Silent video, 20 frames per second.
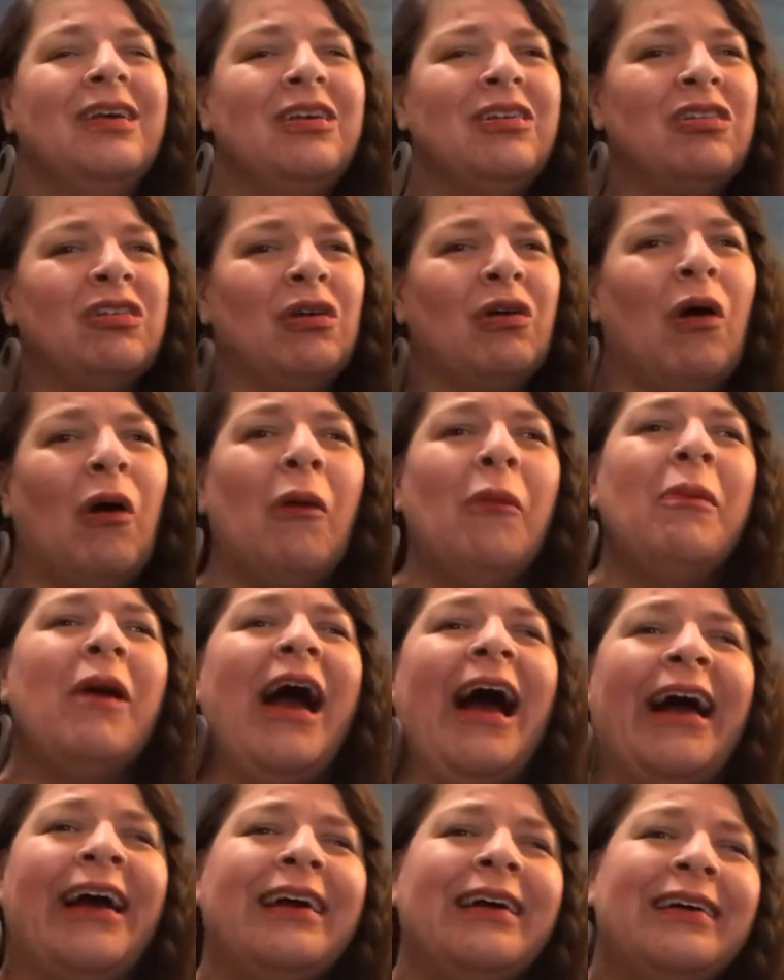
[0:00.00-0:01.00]
So go
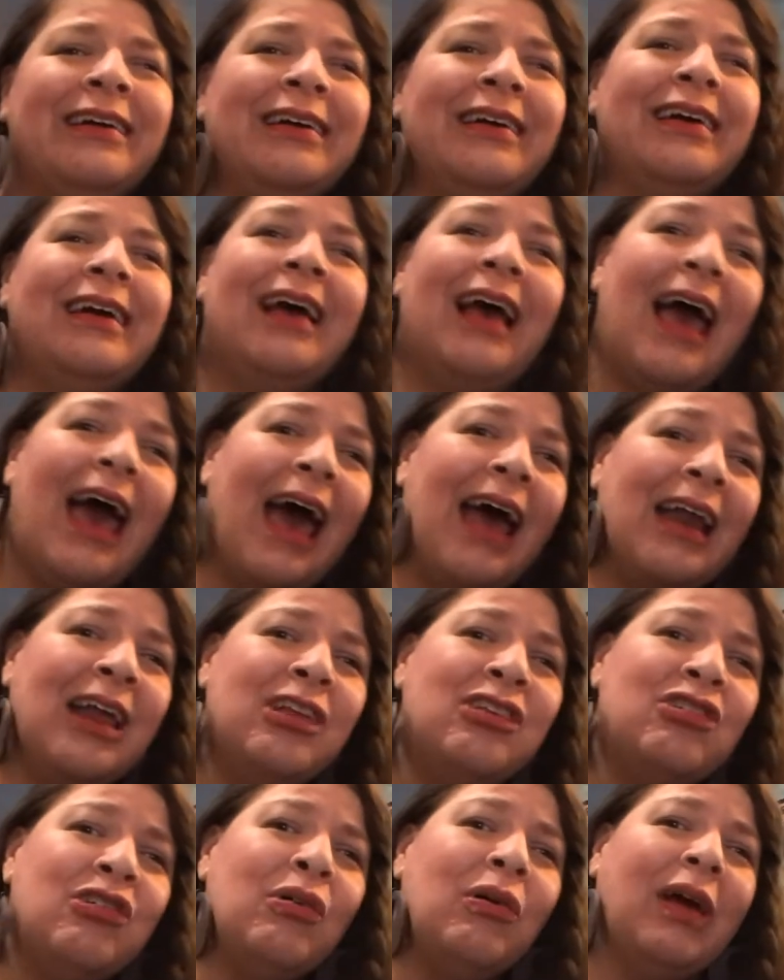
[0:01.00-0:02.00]
back and
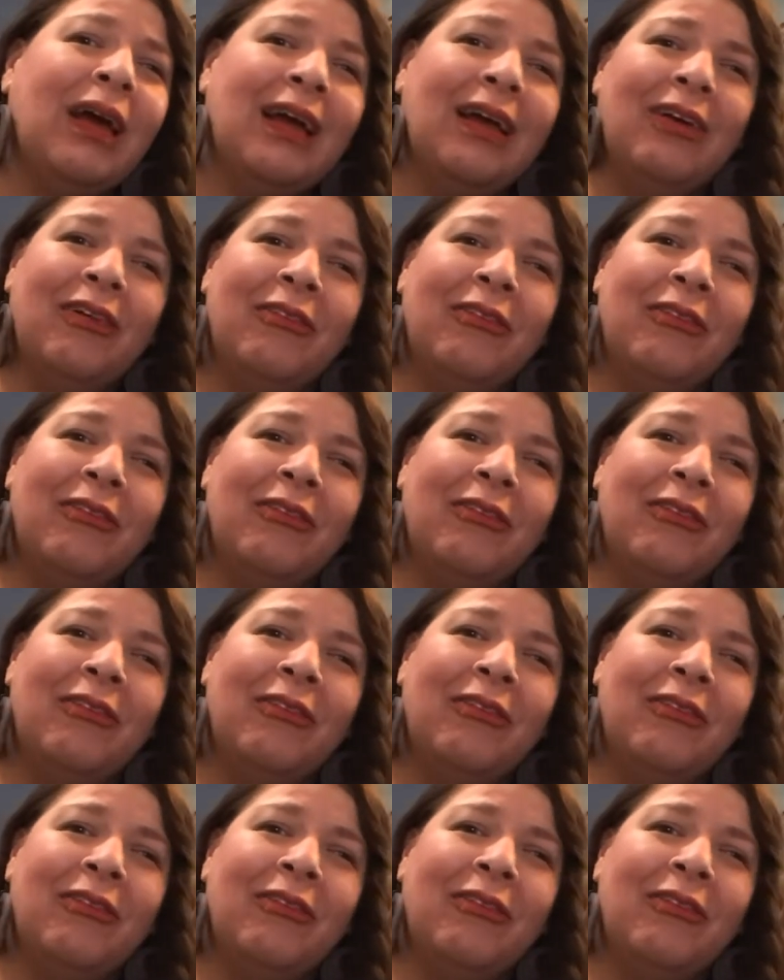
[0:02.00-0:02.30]
enjoy,